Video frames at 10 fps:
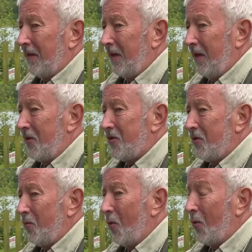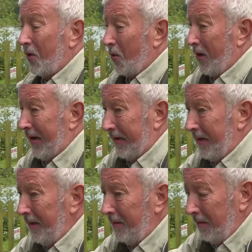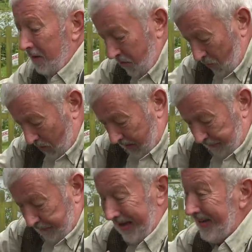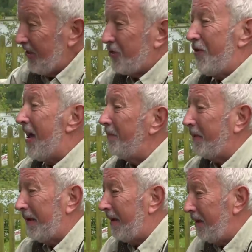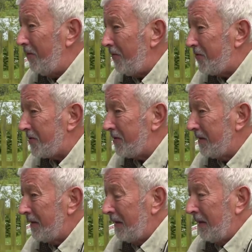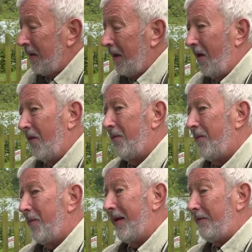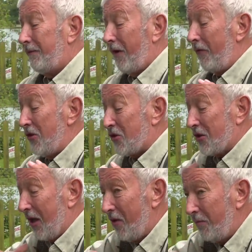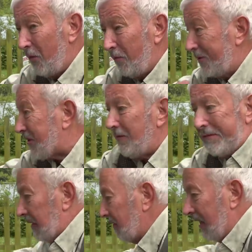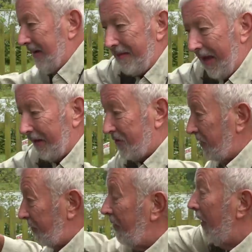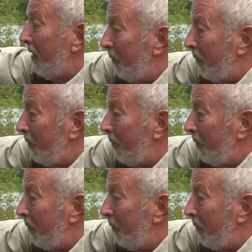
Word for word: Learn to walk quietly, wear fairly drab clothes, um, make very slow movements. Don't go like that, because if you